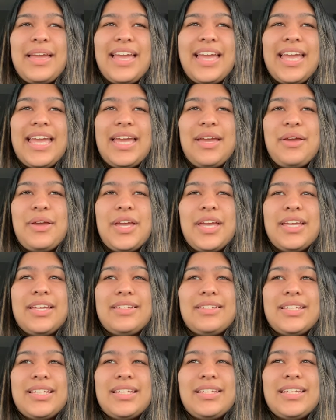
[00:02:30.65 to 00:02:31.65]
It
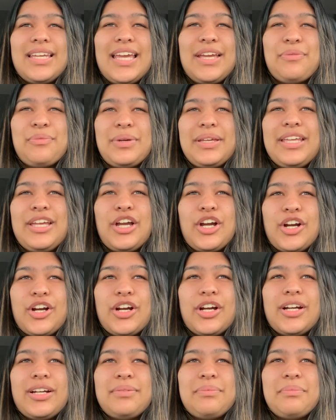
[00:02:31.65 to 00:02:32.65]
really
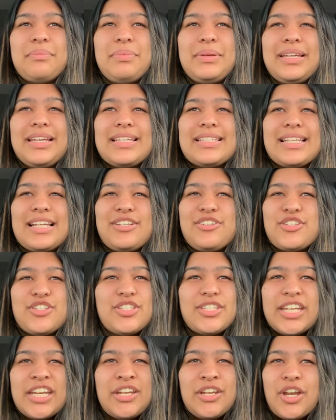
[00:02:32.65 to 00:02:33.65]
hurt because I
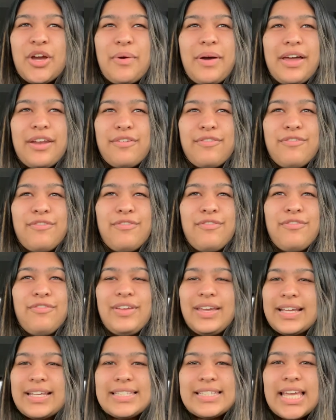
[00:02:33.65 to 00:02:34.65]
just didn't know how to
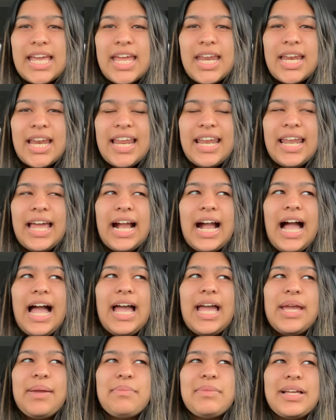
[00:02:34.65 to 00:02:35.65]
fix it, and
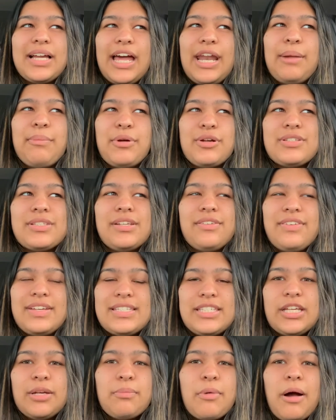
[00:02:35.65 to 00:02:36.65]
I'm the kind of person, if I
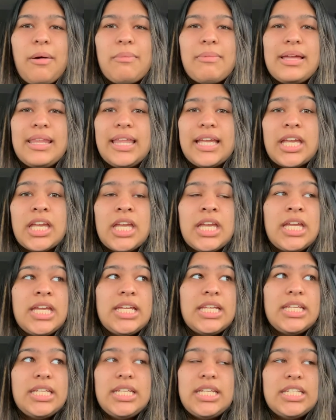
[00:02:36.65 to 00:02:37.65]
see a problem, I
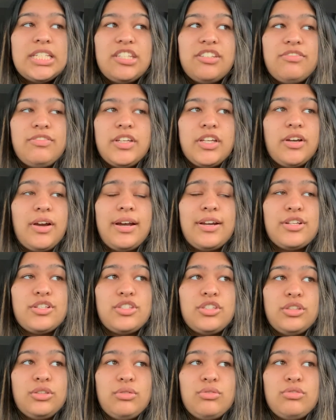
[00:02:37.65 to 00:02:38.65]
need to figure out a
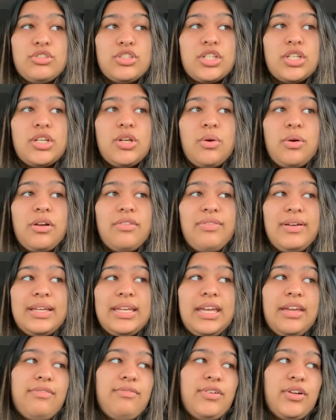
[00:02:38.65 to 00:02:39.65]
solution, or if I
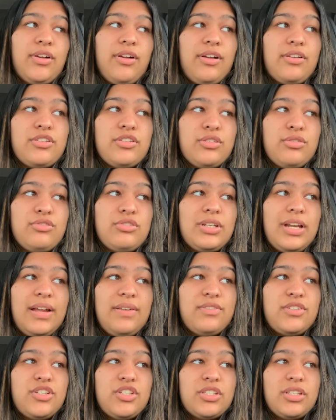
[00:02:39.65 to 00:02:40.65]
can't figure out a solution, I
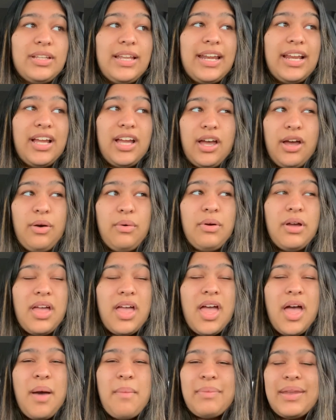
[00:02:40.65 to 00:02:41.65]
have to just let it go.
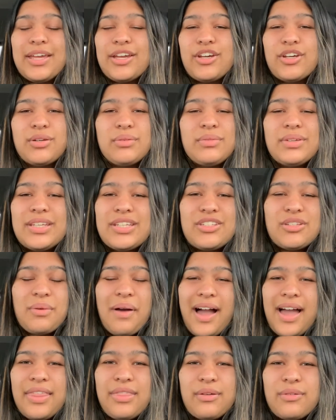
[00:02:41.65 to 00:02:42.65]
But I couldn't really do
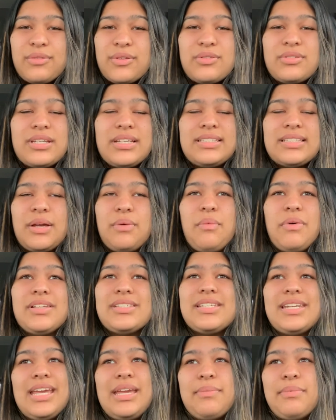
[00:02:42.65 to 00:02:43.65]
either of those things. I
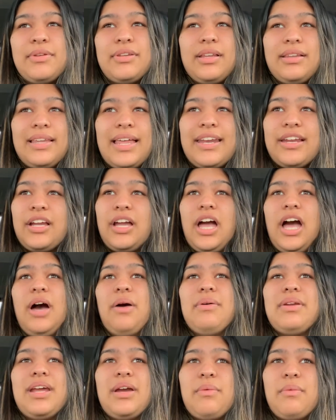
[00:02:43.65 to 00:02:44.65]
wasn't able to let it
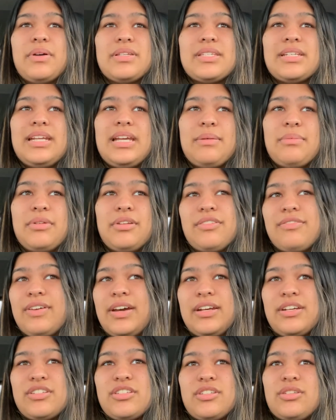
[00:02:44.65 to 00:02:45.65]
go, and I wasn't able to
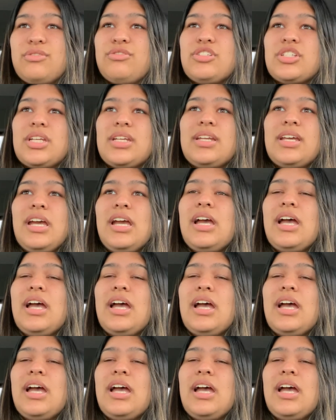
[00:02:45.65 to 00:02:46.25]
find a solution.